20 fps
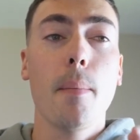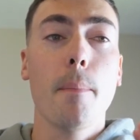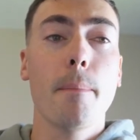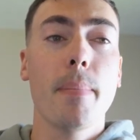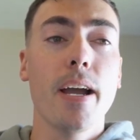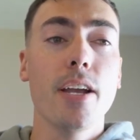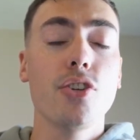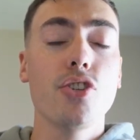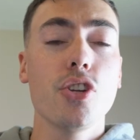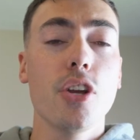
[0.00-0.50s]

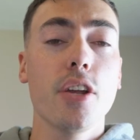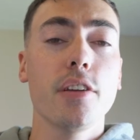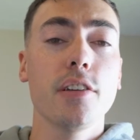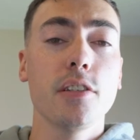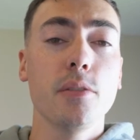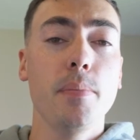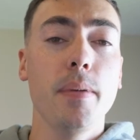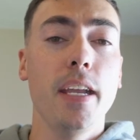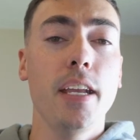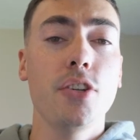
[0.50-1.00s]
my shutter
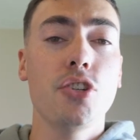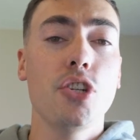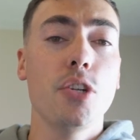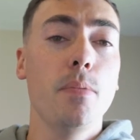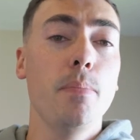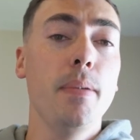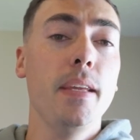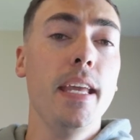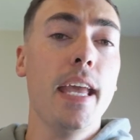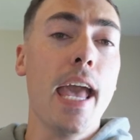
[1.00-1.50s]
speed
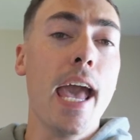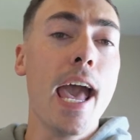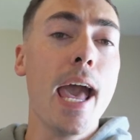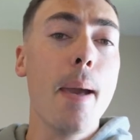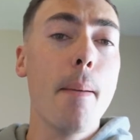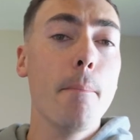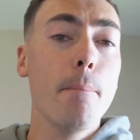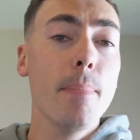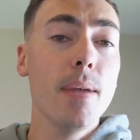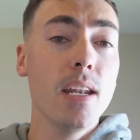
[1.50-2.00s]
should be
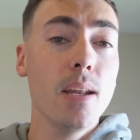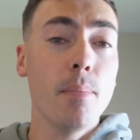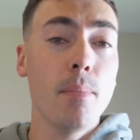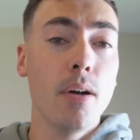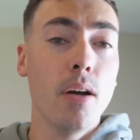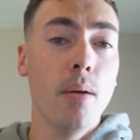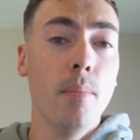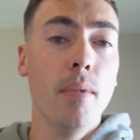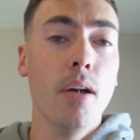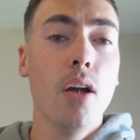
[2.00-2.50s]
at
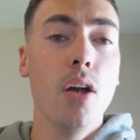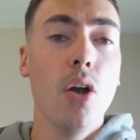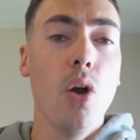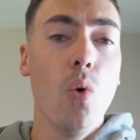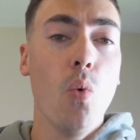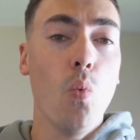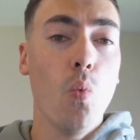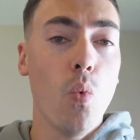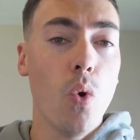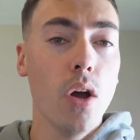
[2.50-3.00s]
minimum
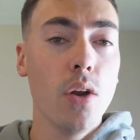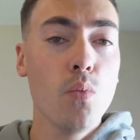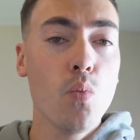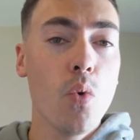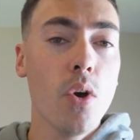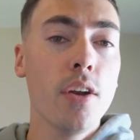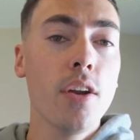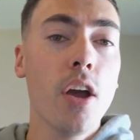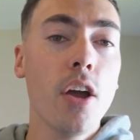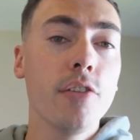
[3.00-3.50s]

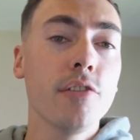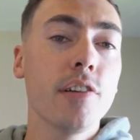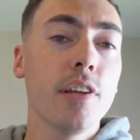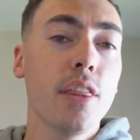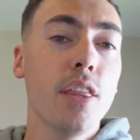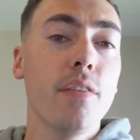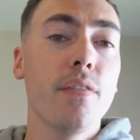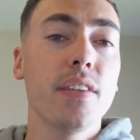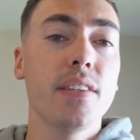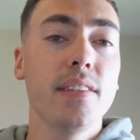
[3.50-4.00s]

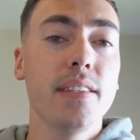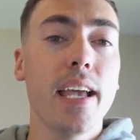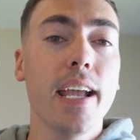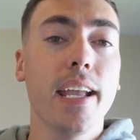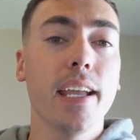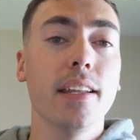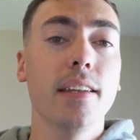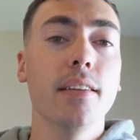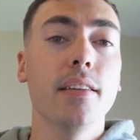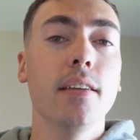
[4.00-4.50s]
1/100th of a
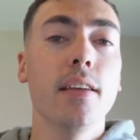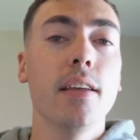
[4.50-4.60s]
second.